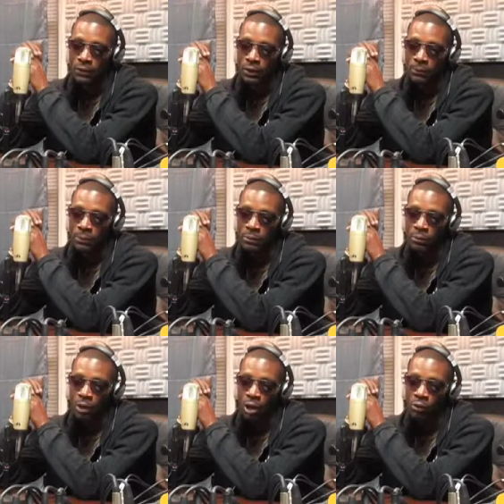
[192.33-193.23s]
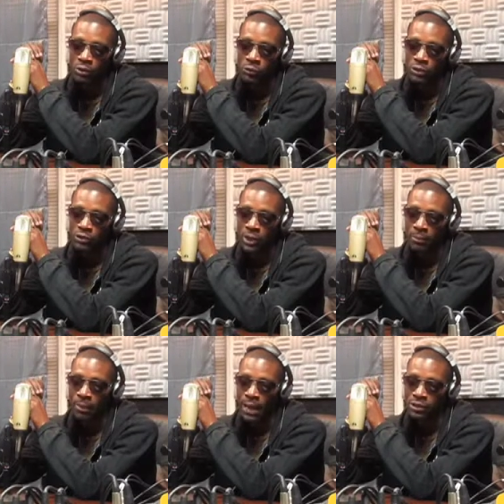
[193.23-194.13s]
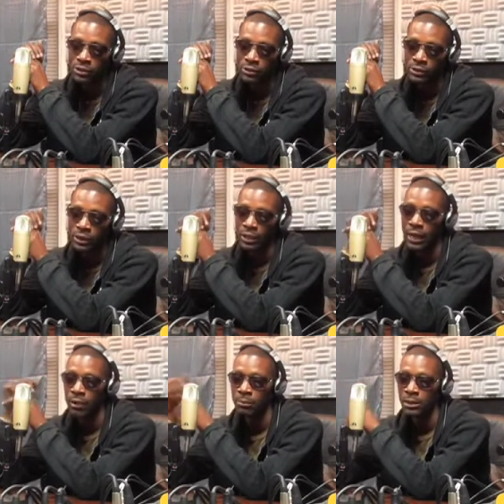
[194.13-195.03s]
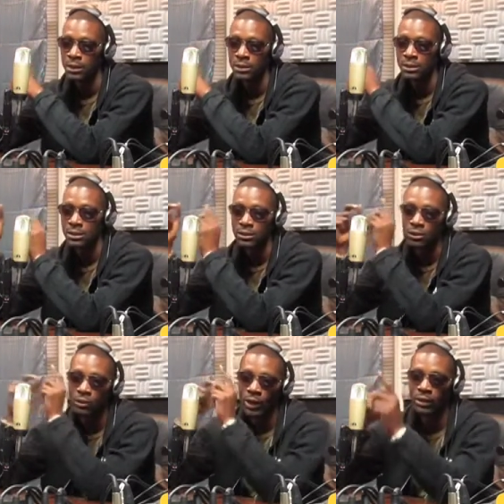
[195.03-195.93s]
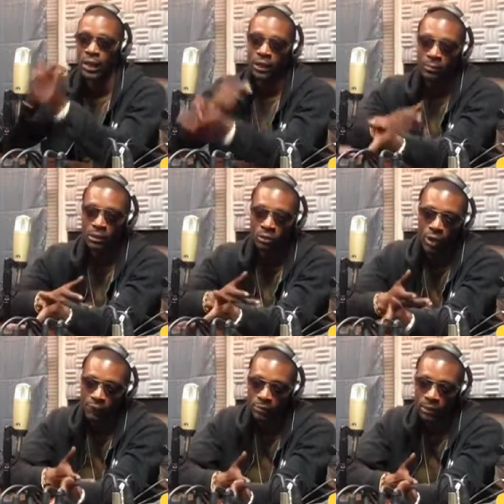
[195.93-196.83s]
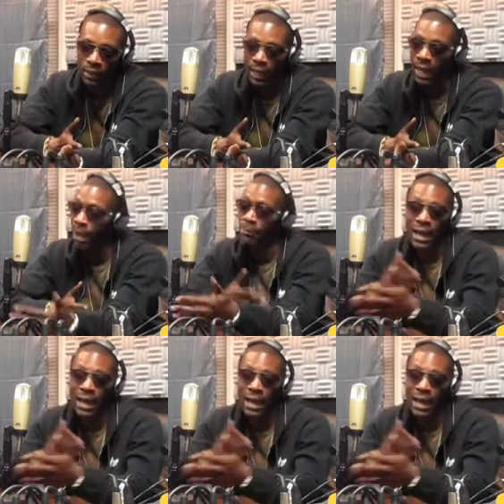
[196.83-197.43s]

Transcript: and people always want to try to box you and say you gotta be this, you have to be that. I'm